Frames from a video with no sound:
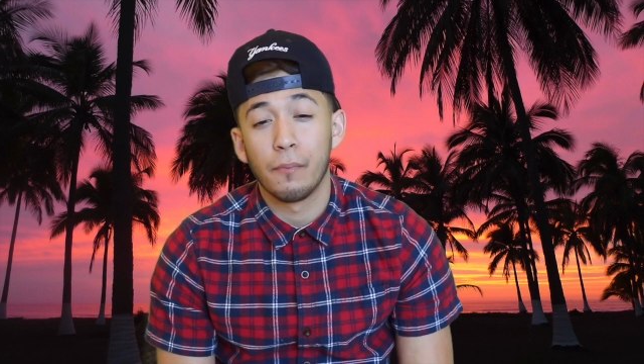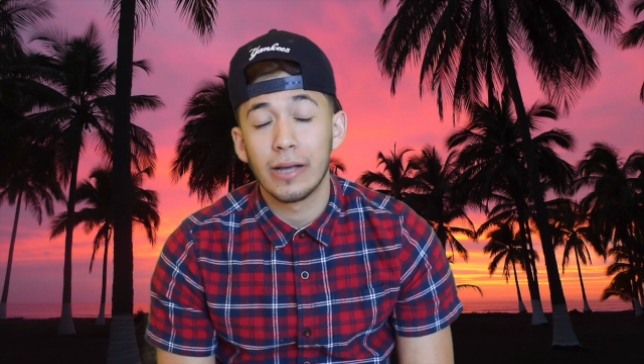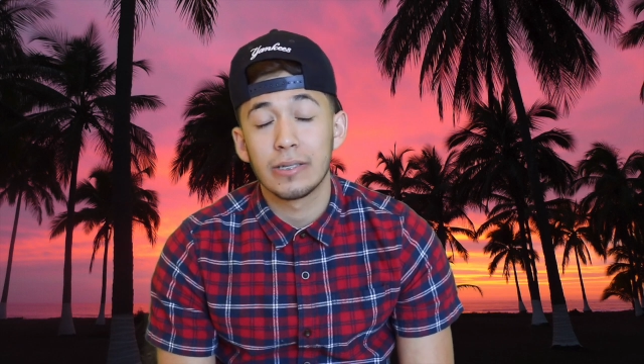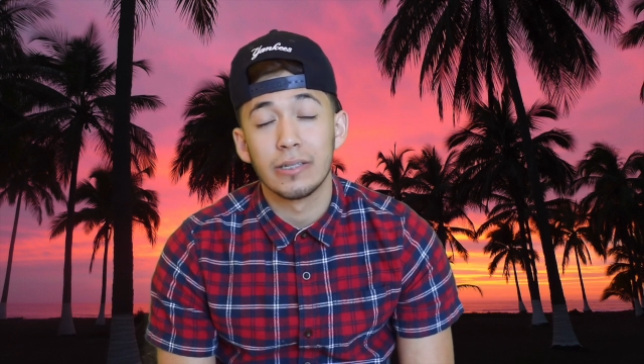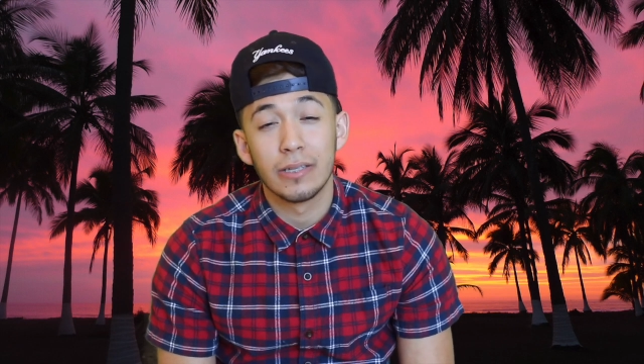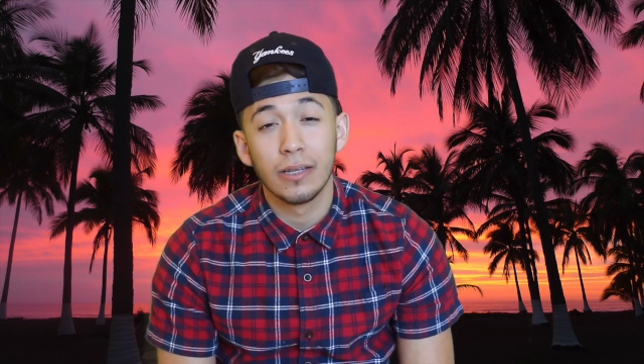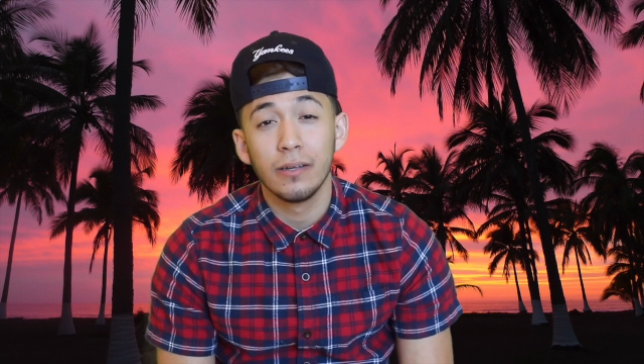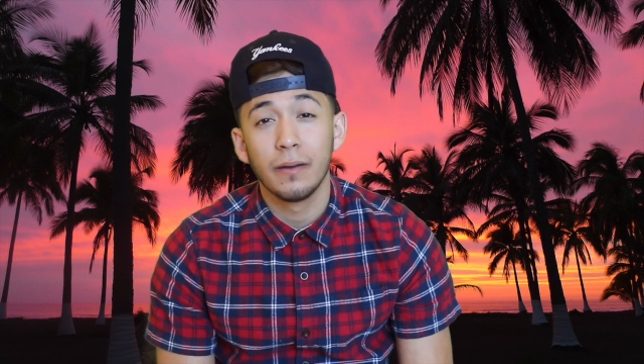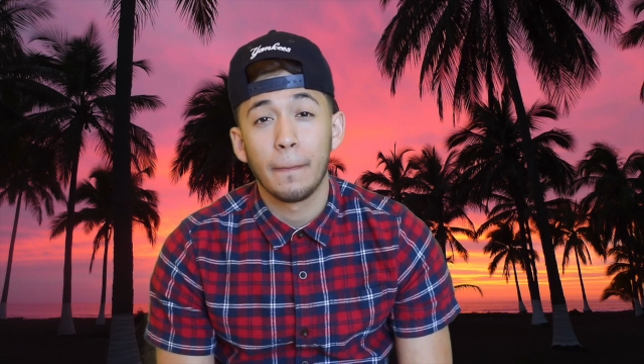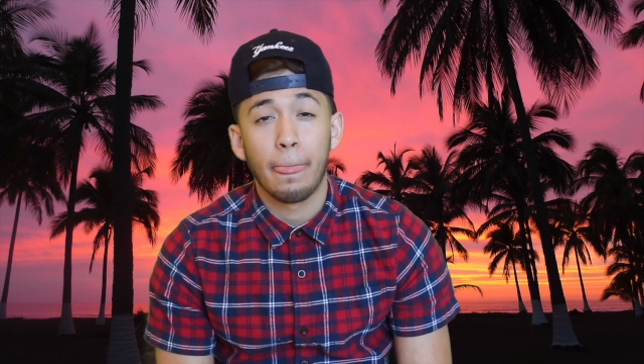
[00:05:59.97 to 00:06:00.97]
Bryson
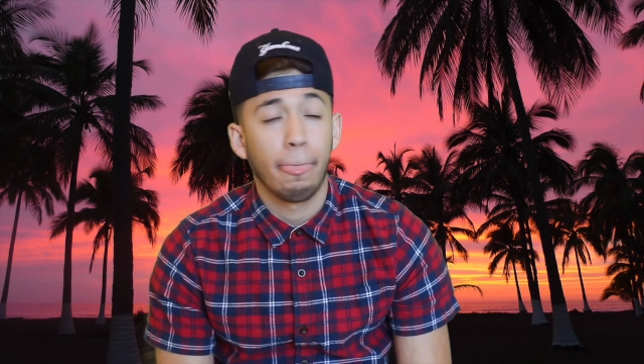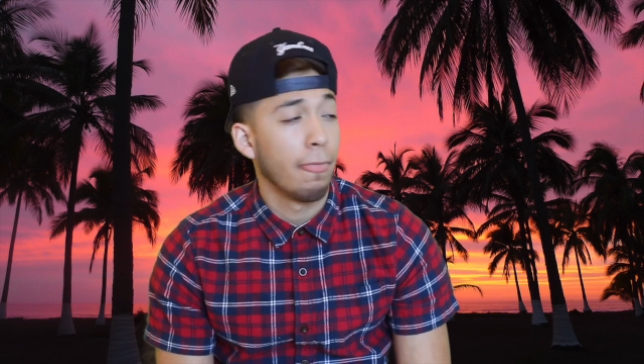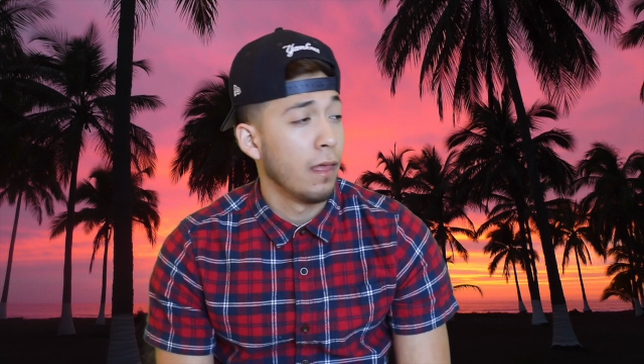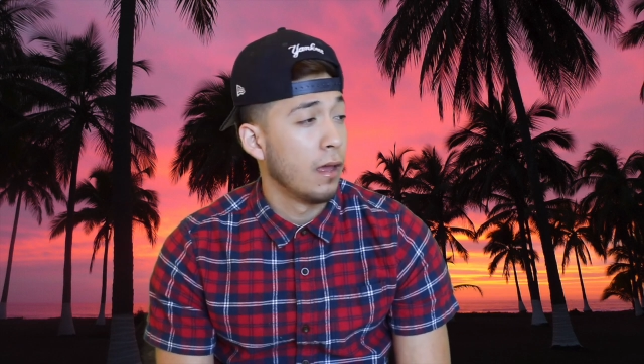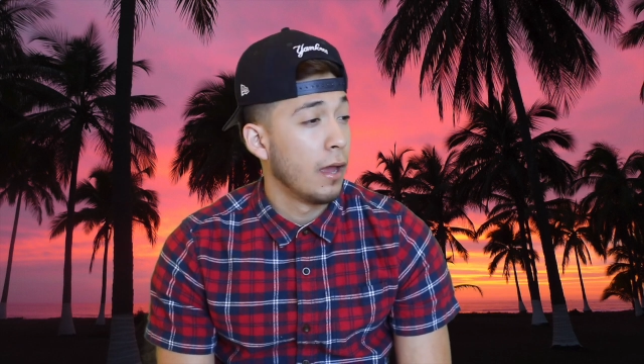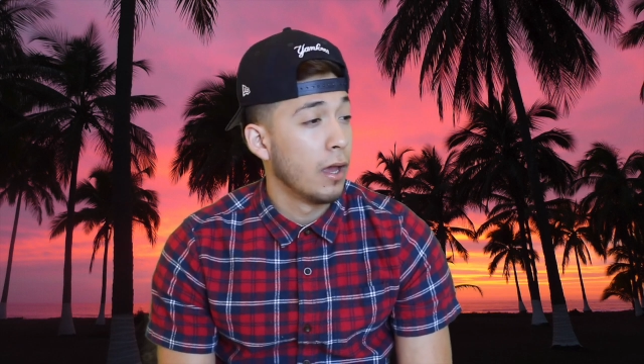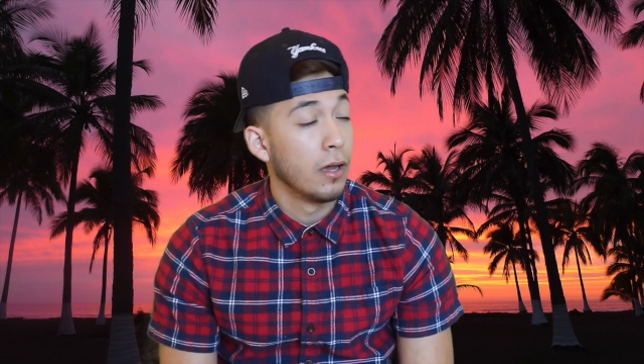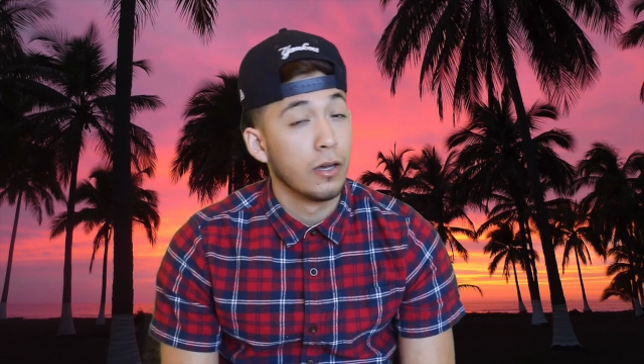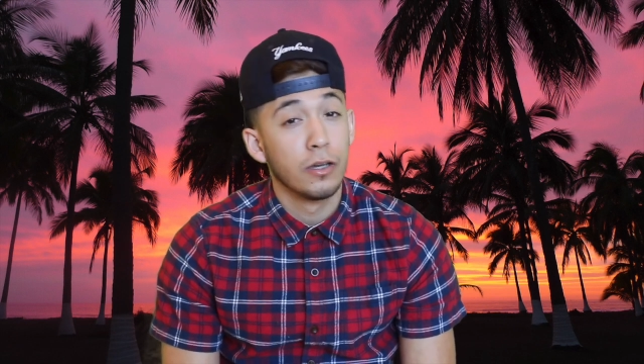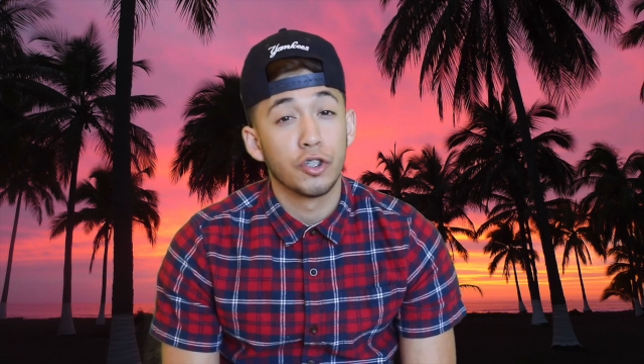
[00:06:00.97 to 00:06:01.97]
Tiller,
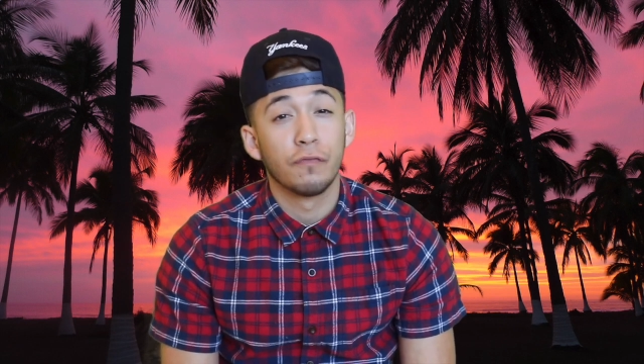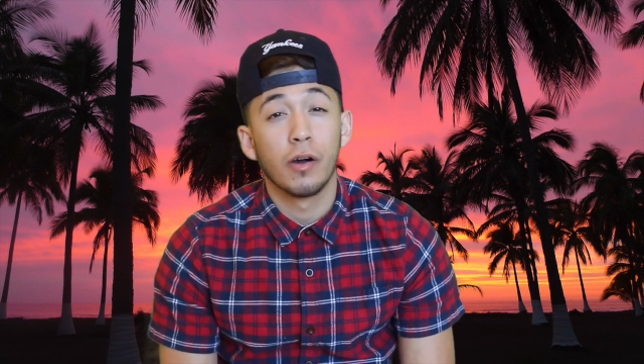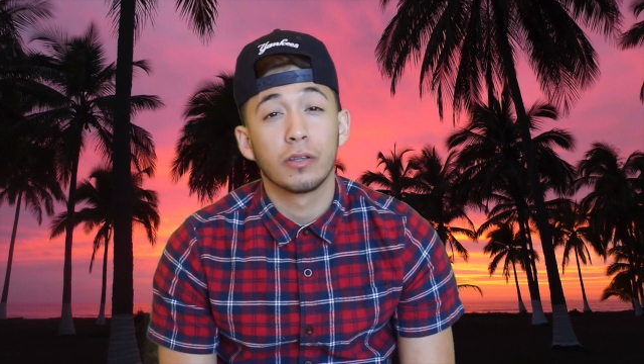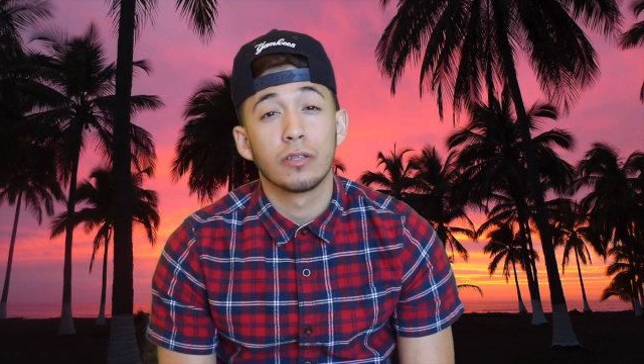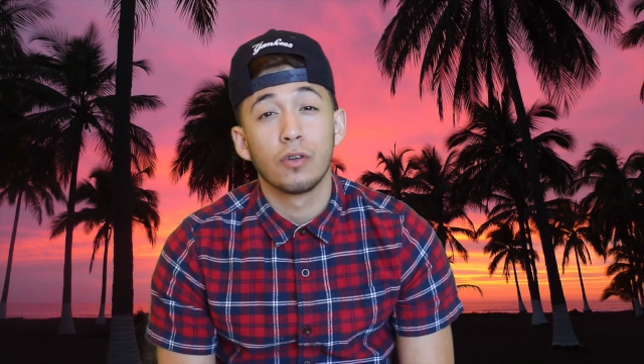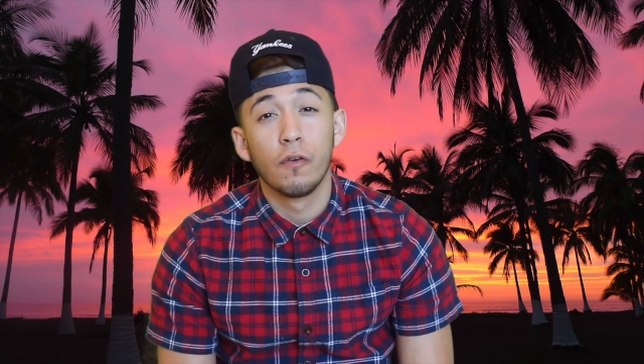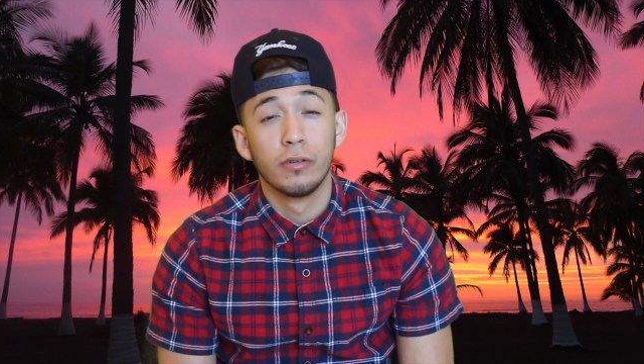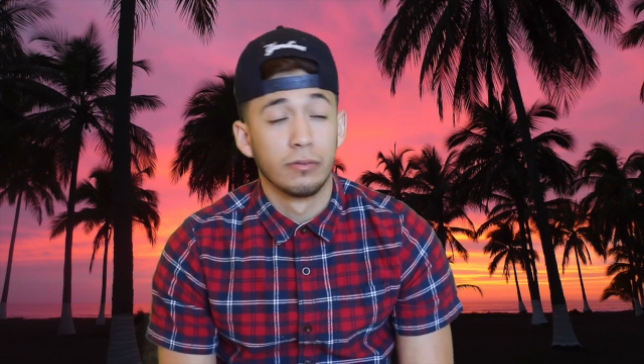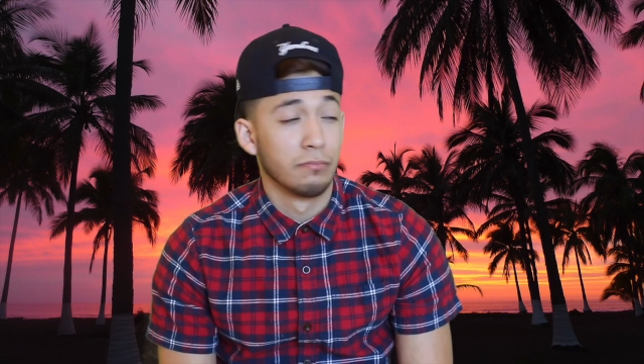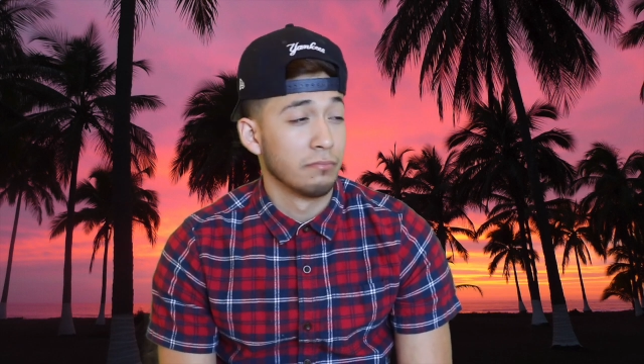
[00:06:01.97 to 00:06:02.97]
she fucked us over